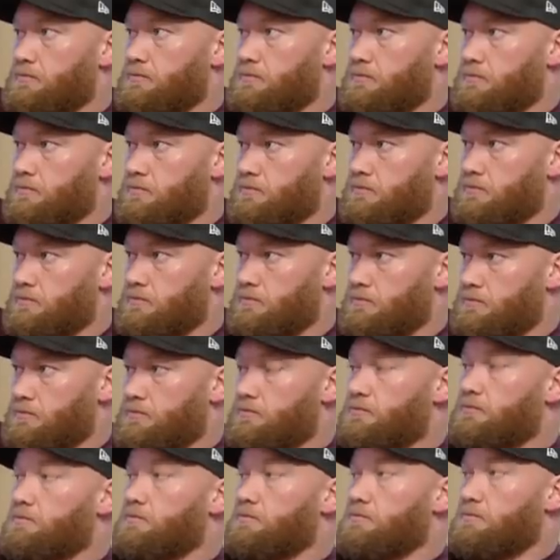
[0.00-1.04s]

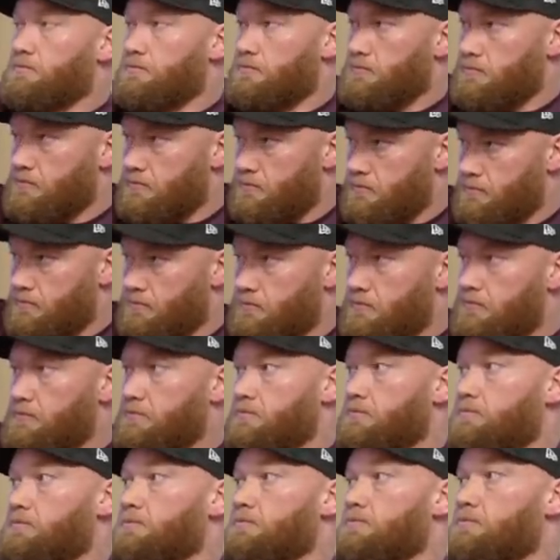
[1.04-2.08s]

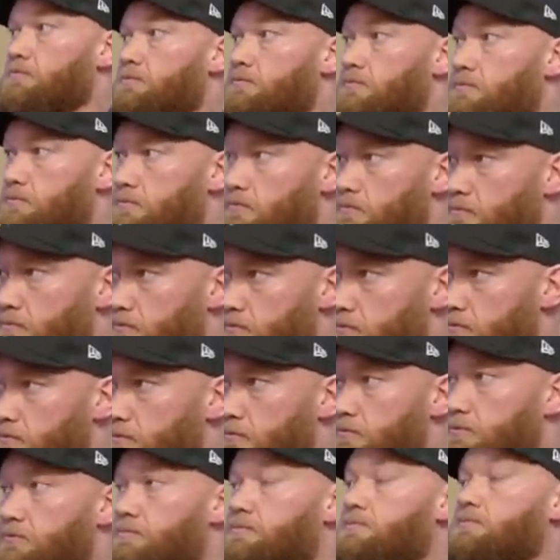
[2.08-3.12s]

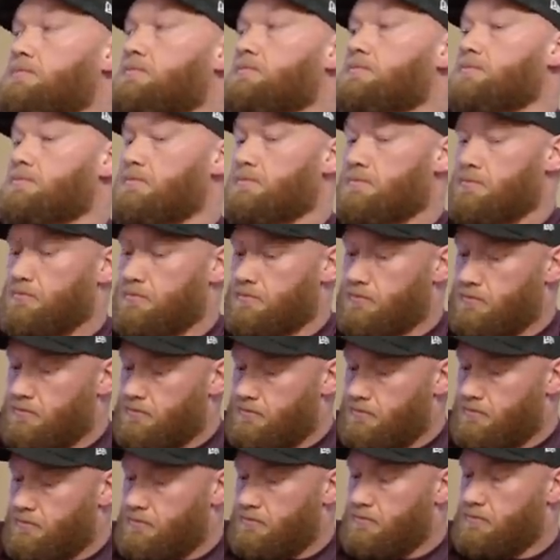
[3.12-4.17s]

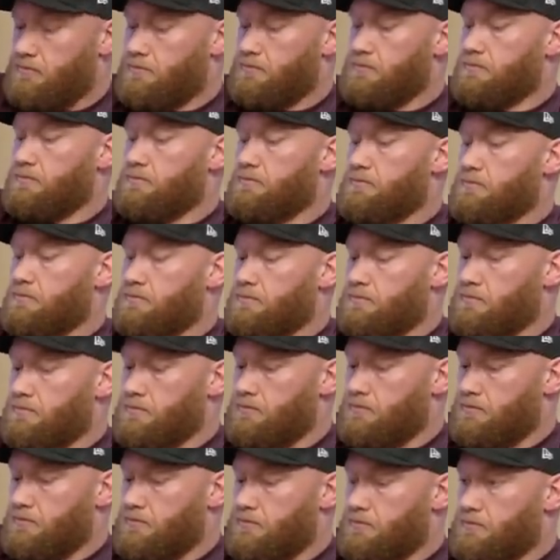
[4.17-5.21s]

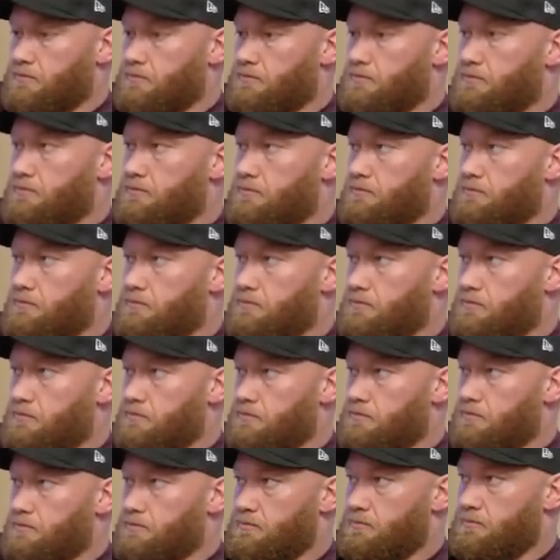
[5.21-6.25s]

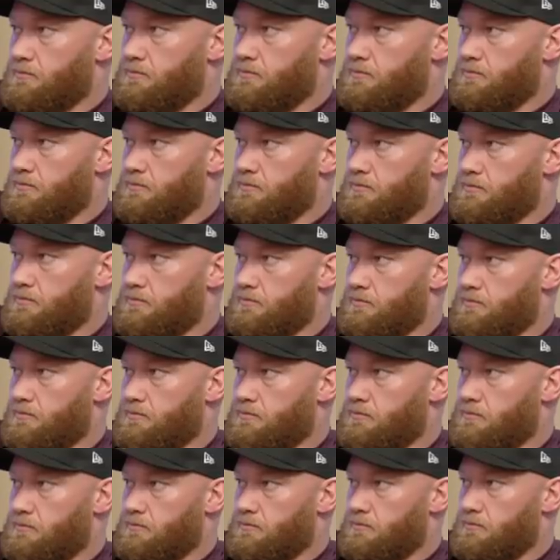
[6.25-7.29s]

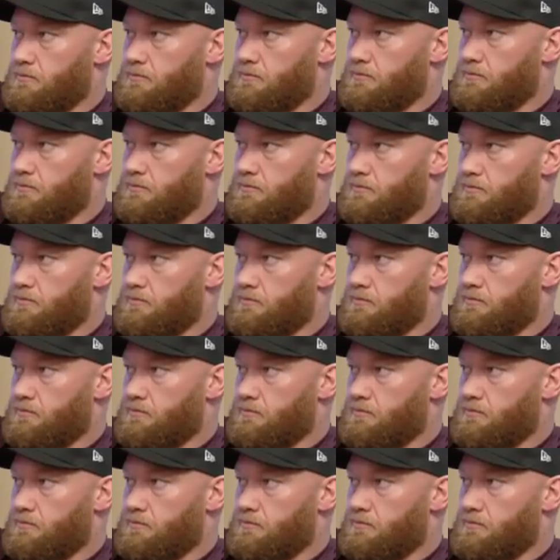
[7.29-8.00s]
[no speech]